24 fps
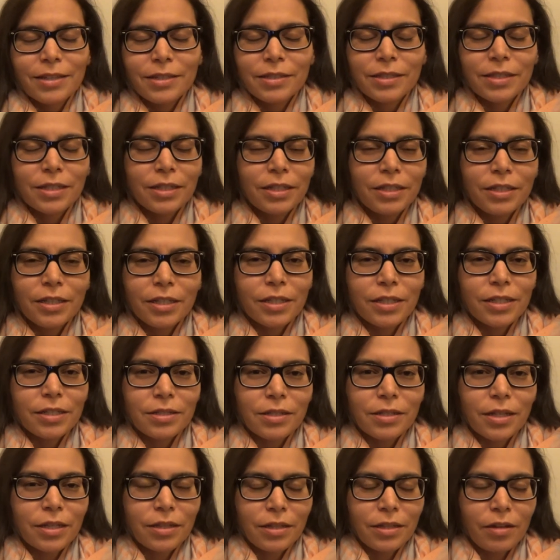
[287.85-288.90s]
this clinic
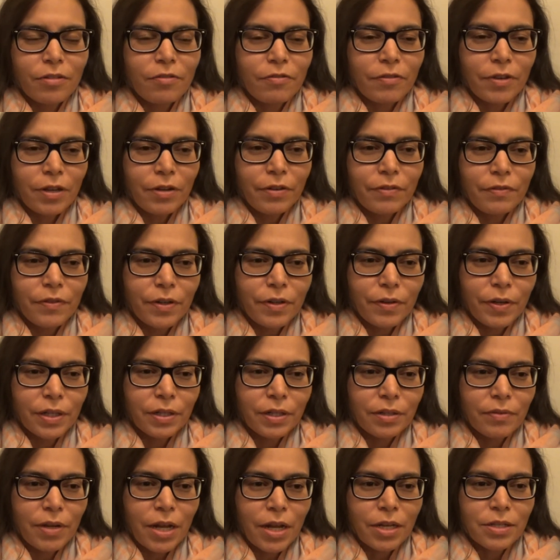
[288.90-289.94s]
it's like they're very very
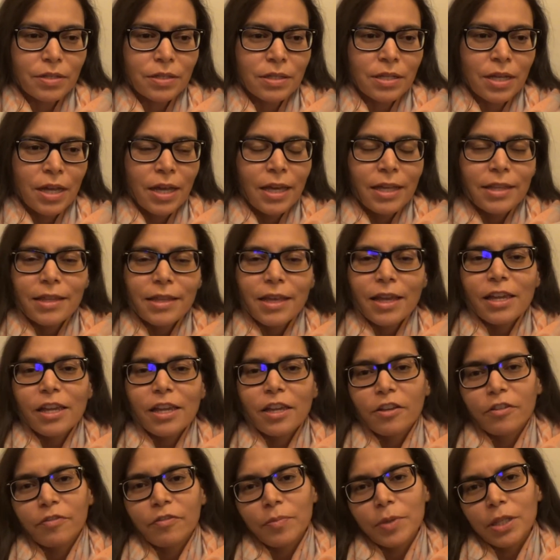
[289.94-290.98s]
nice they
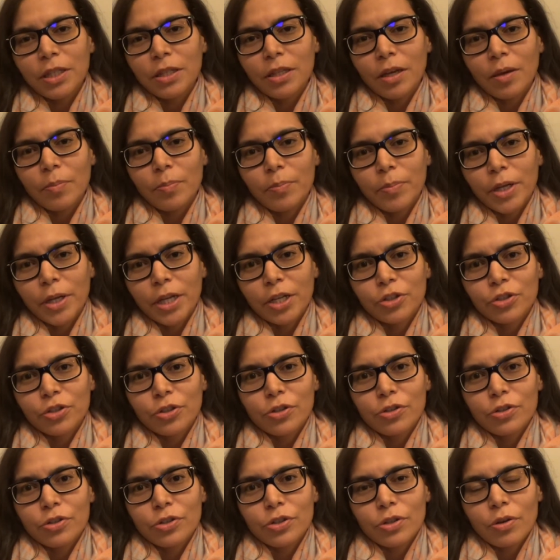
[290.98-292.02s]
gave me the
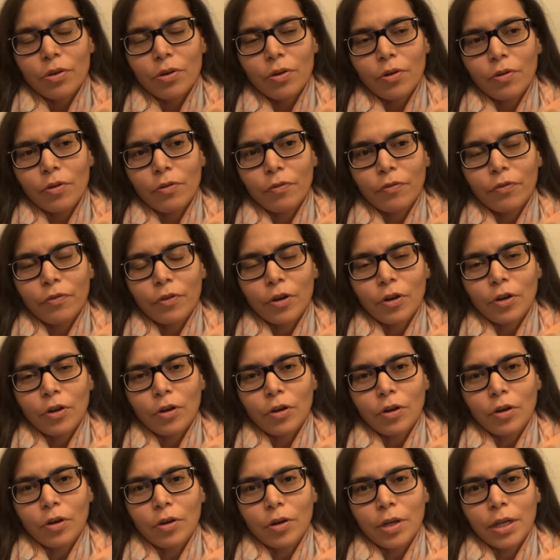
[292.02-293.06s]
pictures of
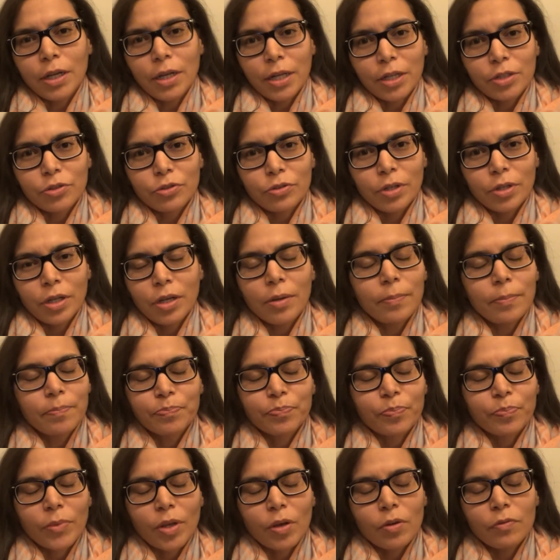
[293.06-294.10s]
uh, electro
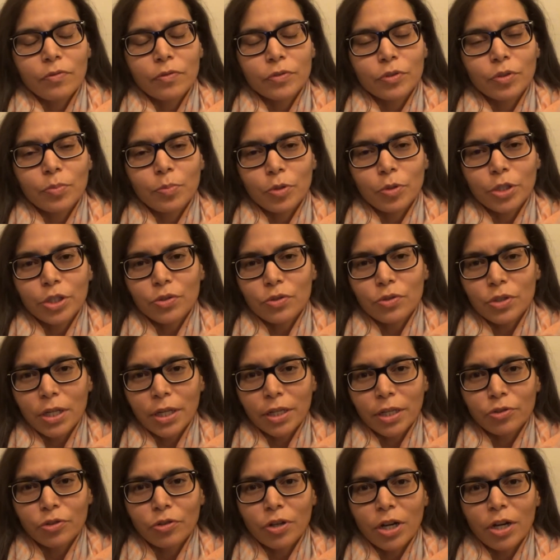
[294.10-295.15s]
um, of Topollino's
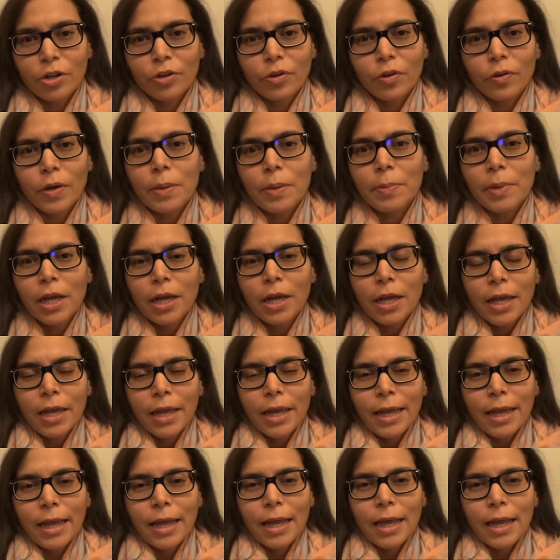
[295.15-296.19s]
electrocardiogram
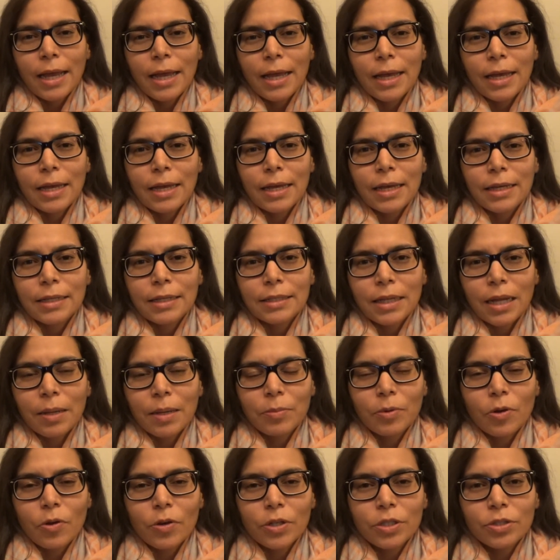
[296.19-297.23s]
and
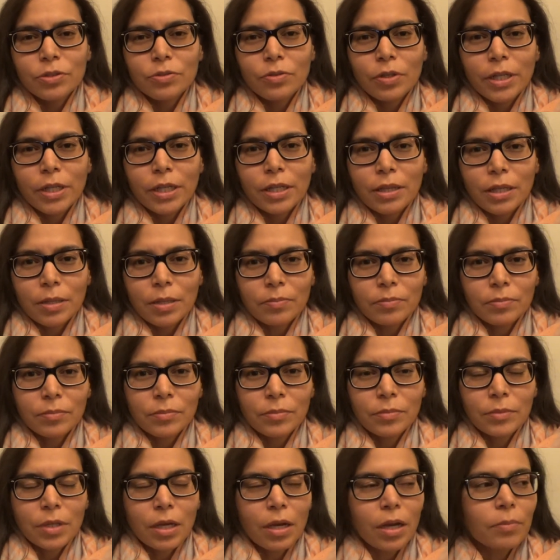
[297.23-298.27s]
i'm going to link them
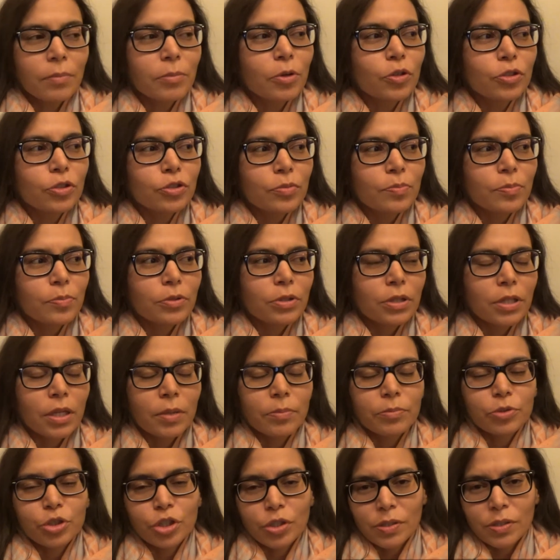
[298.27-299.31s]
i'm going to put
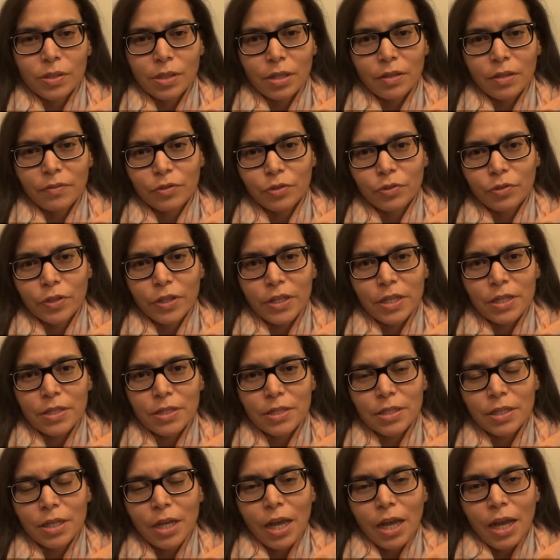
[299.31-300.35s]
them just after
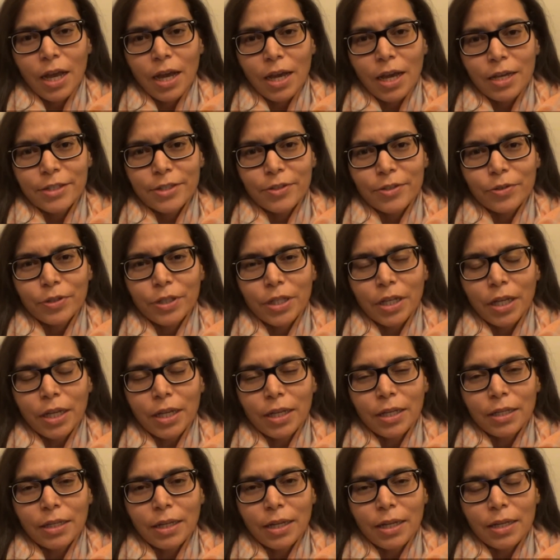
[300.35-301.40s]
this so
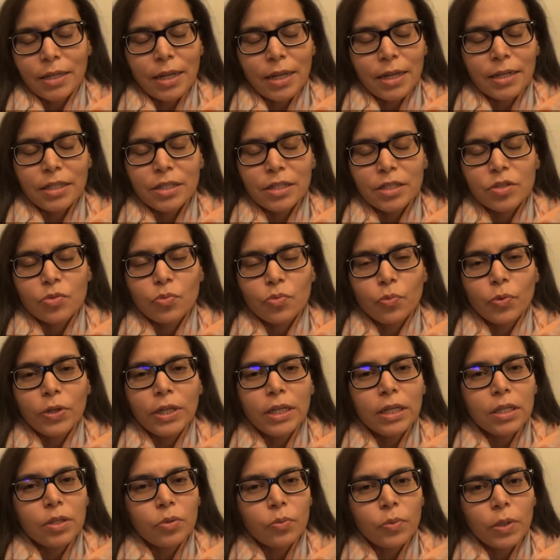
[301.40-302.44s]
that and and it's
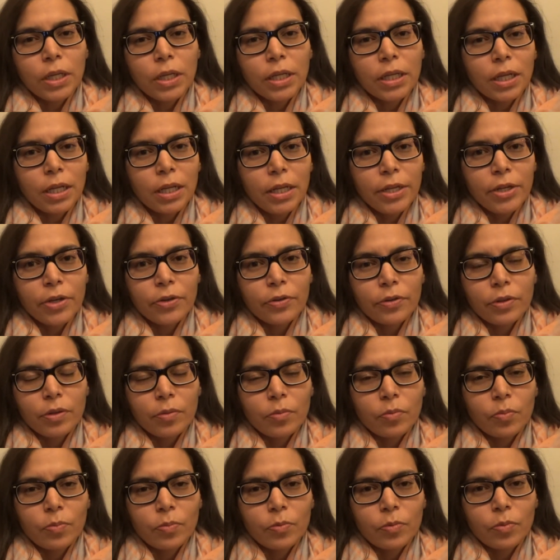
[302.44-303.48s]
really really clear the,
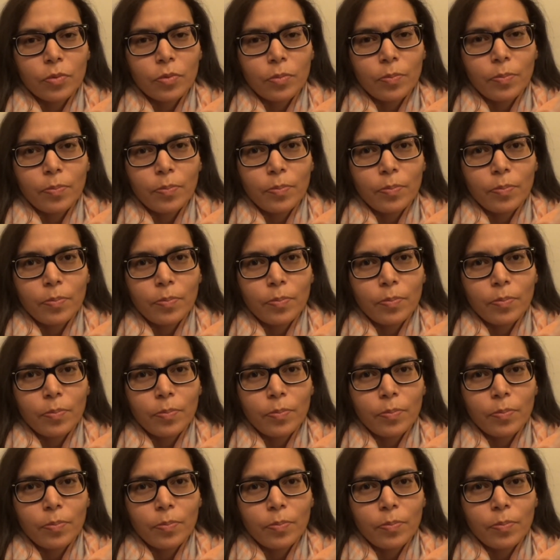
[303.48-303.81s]
the